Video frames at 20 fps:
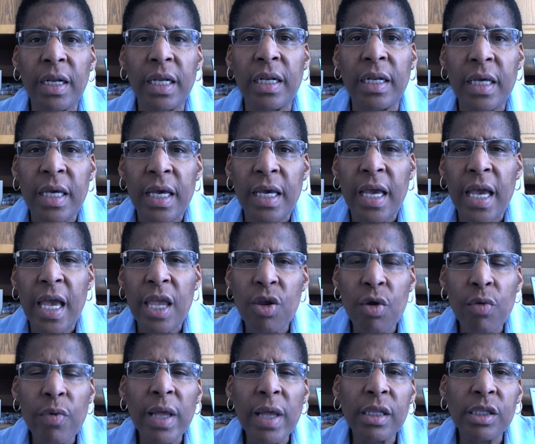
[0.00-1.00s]
it, and
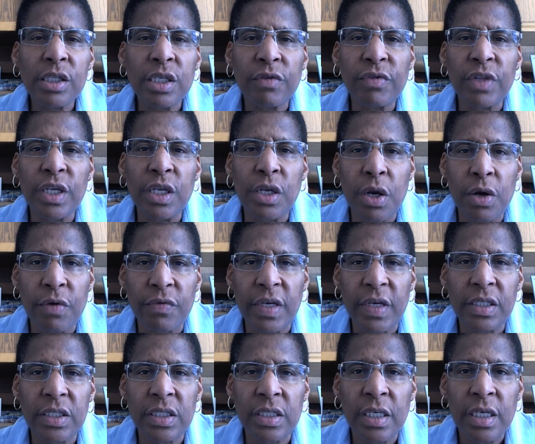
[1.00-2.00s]
you're relatively
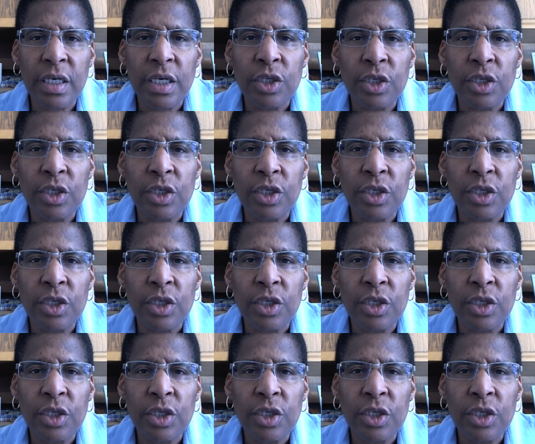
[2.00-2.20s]
nervous.